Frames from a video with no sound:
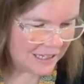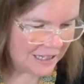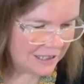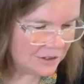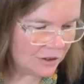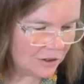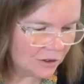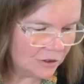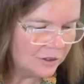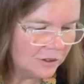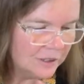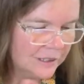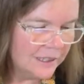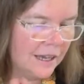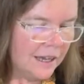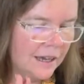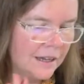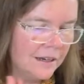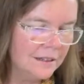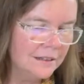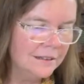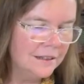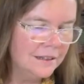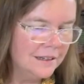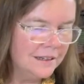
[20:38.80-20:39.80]
Don't look at
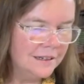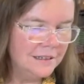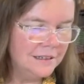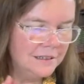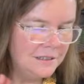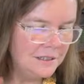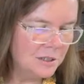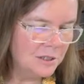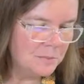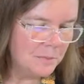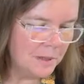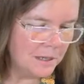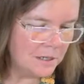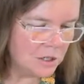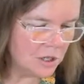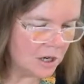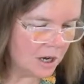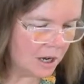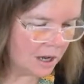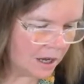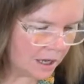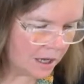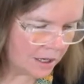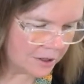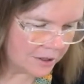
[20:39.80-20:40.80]
it. It just makes you
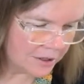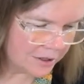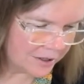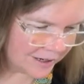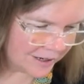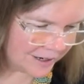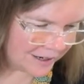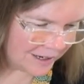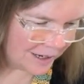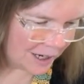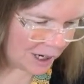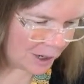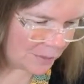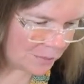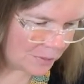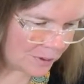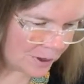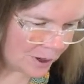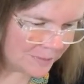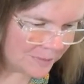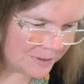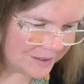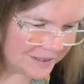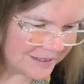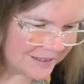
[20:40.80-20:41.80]
hotter. I
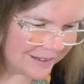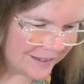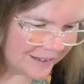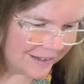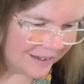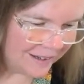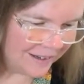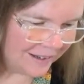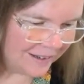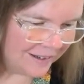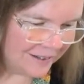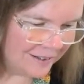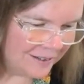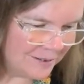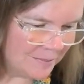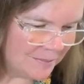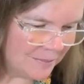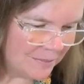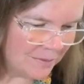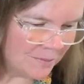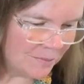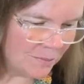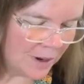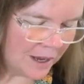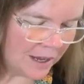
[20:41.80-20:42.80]
promise.
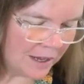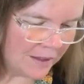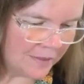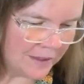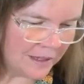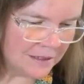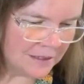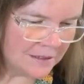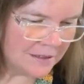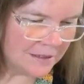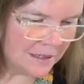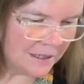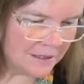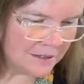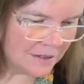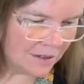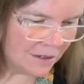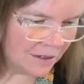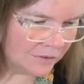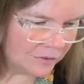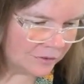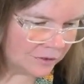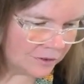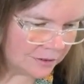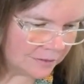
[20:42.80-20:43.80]
Wow, that's
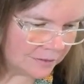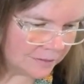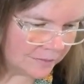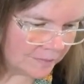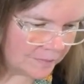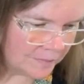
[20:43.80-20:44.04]
awful.